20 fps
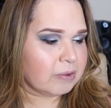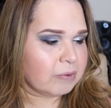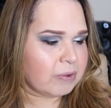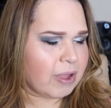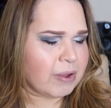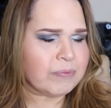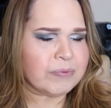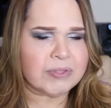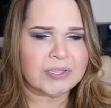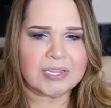
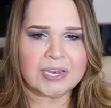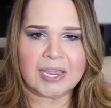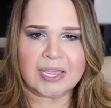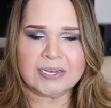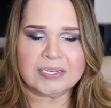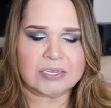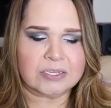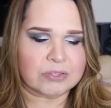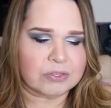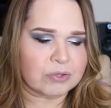I really
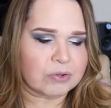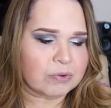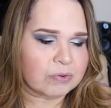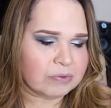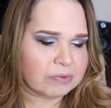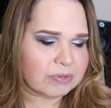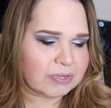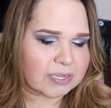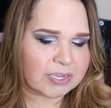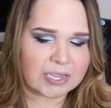liked it
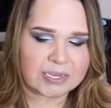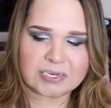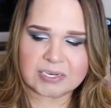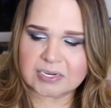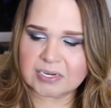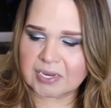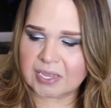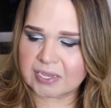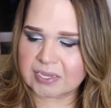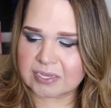though. I
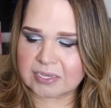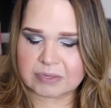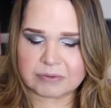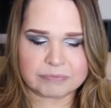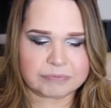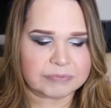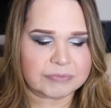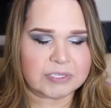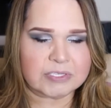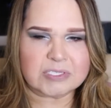did like
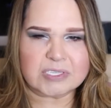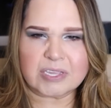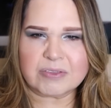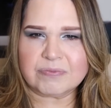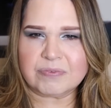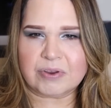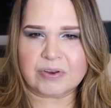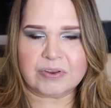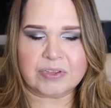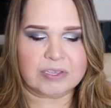it. It's like
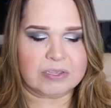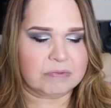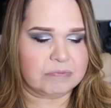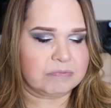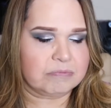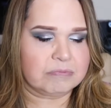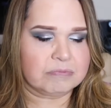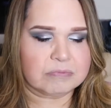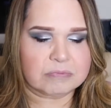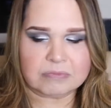very
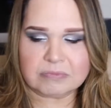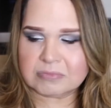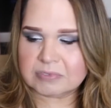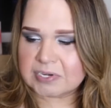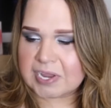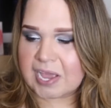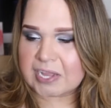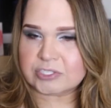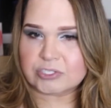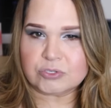
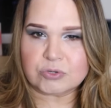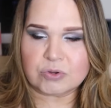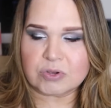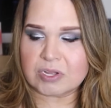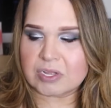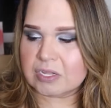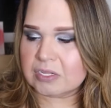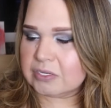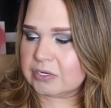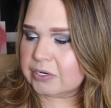natural
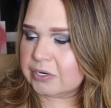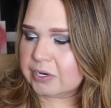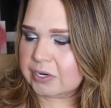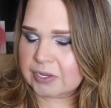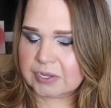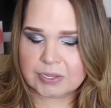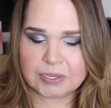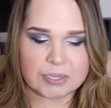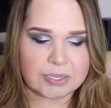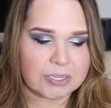color
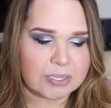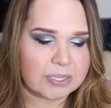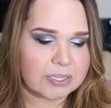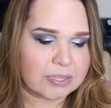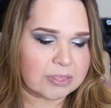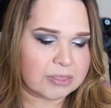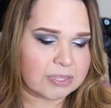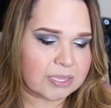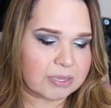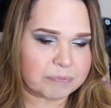
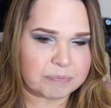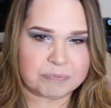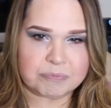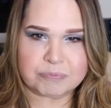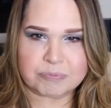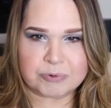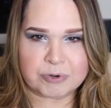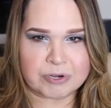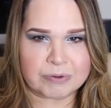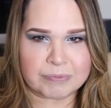that
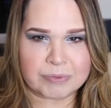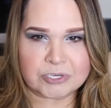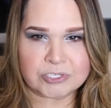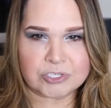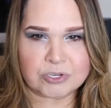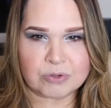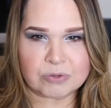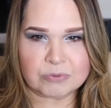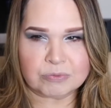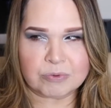pretty
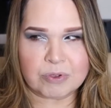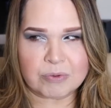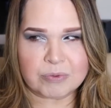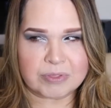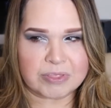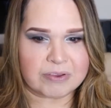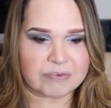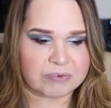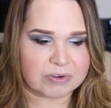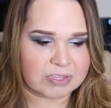much goes well
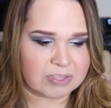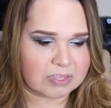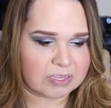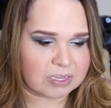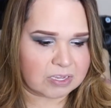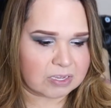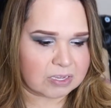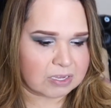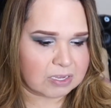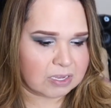with
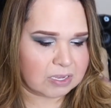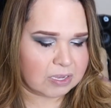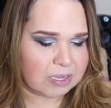everything.